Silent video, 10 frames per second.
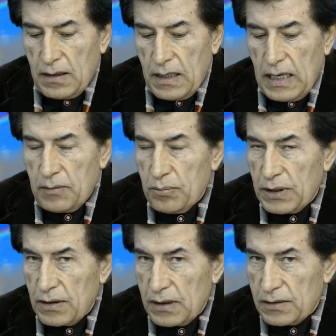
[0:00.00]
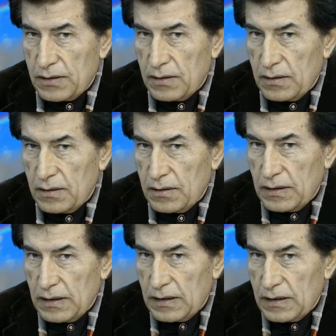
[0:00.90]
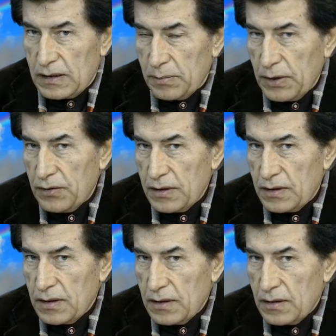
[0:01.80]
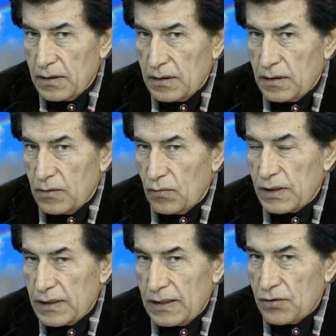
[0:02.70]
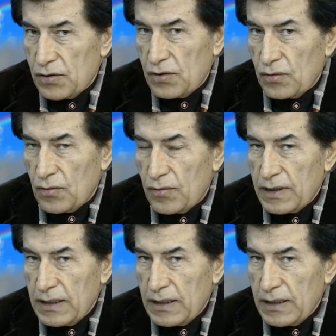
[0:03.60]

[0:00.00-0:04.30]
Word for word: and because spirit was understood only